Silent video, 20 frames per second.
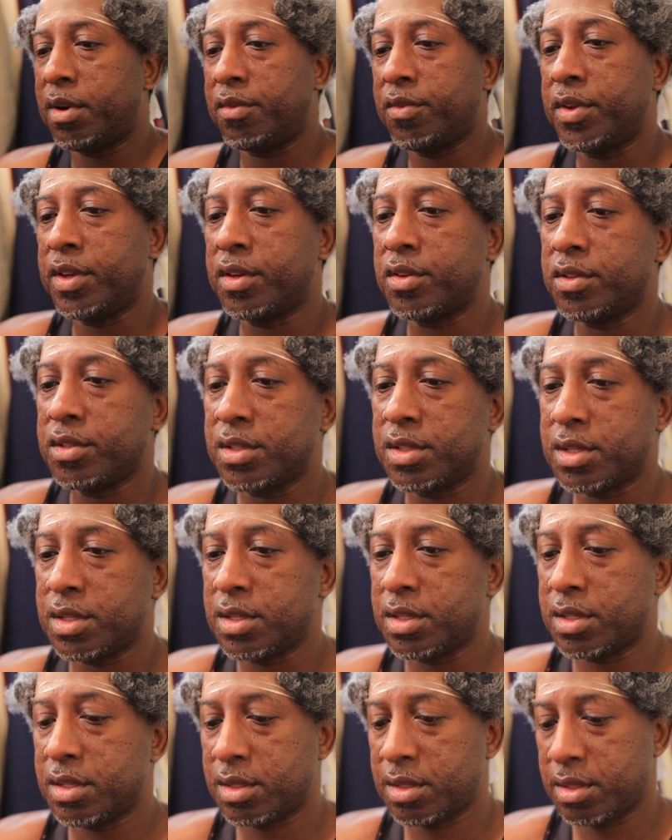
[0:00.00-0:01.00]
fingers in
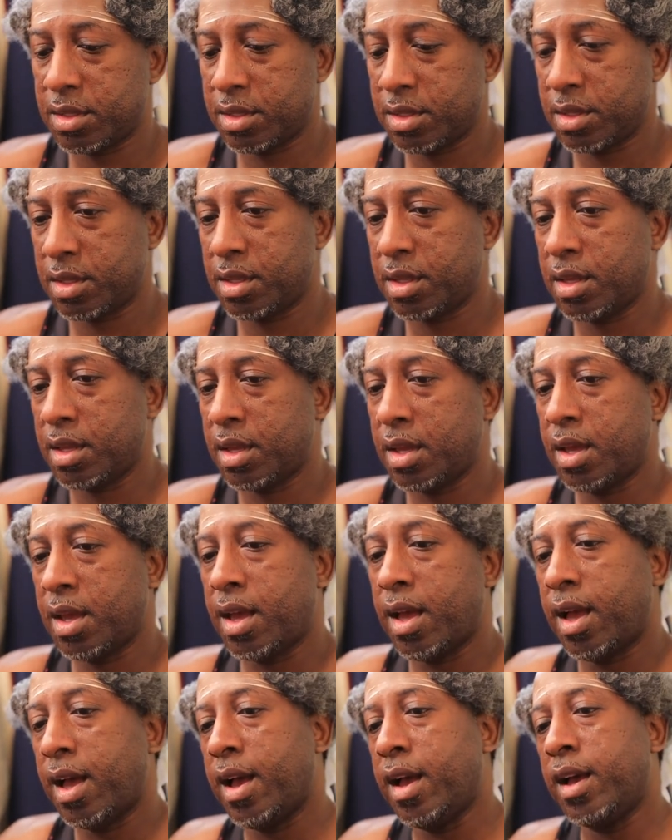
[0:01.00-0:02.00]
it.
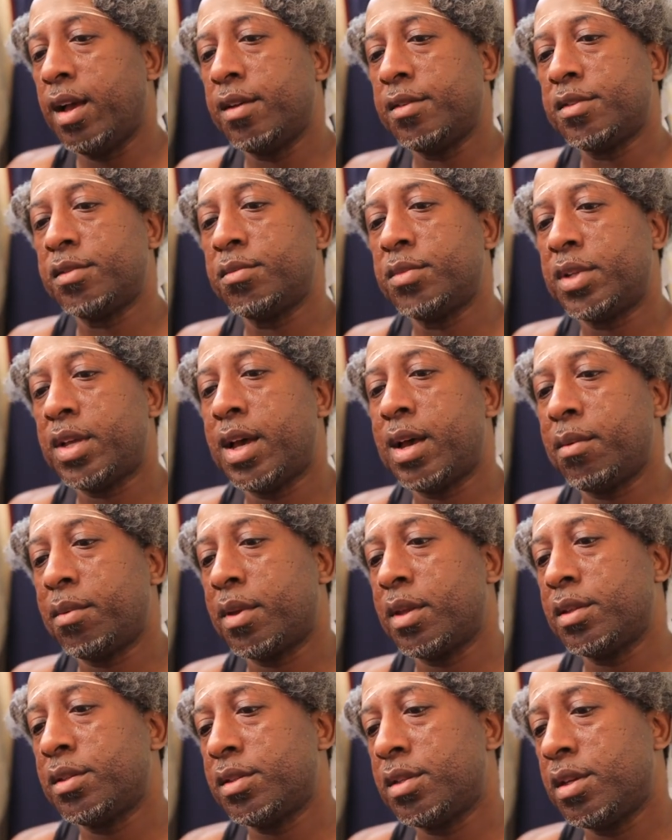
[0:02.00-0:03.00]
I have some
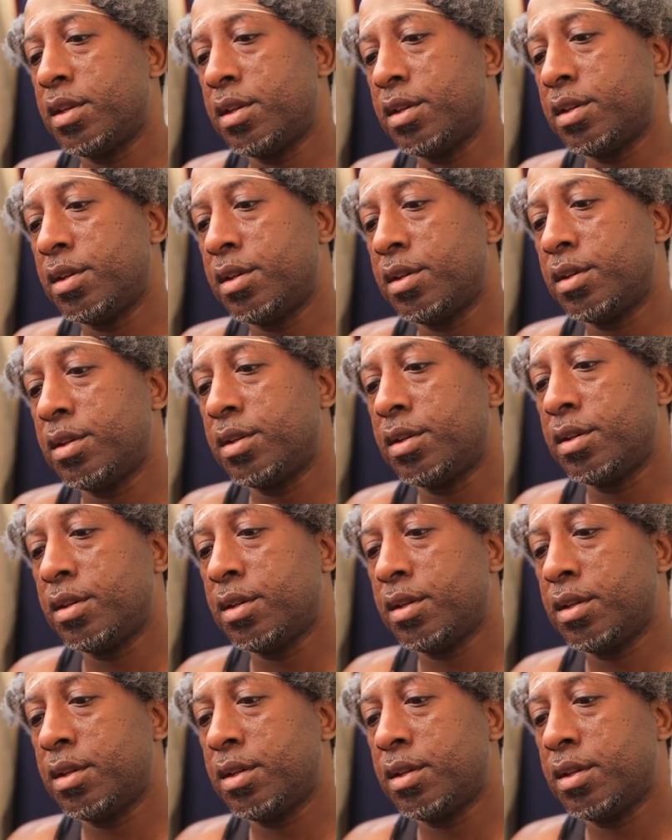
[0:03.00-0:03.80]
napkins here.